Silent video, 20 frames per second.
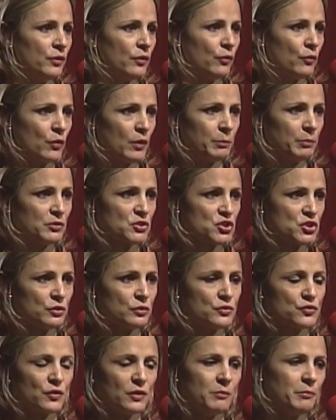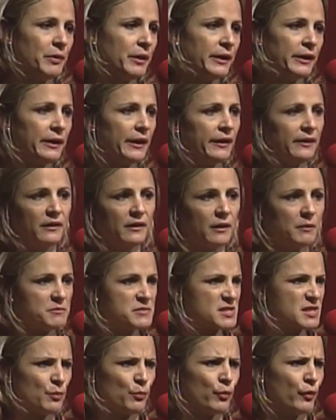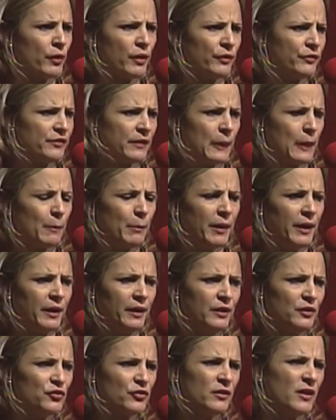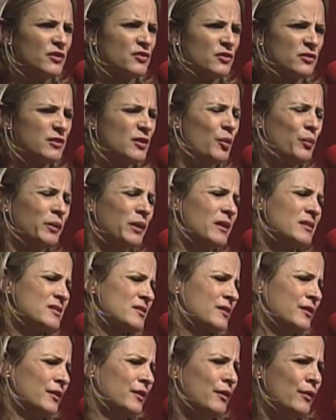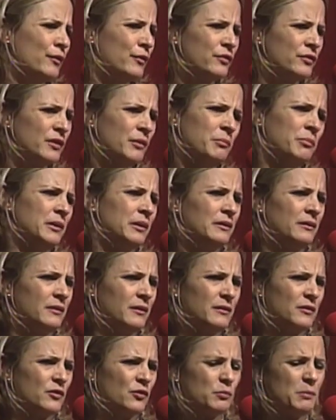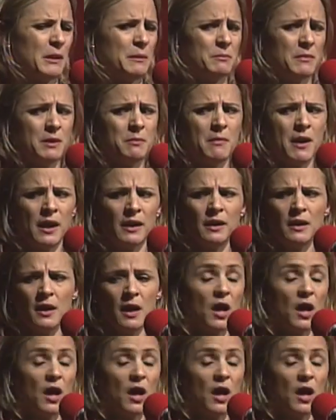crippled children, but it ended up somewhere else on the page, and no one else is going to notice it, but it just made me mad.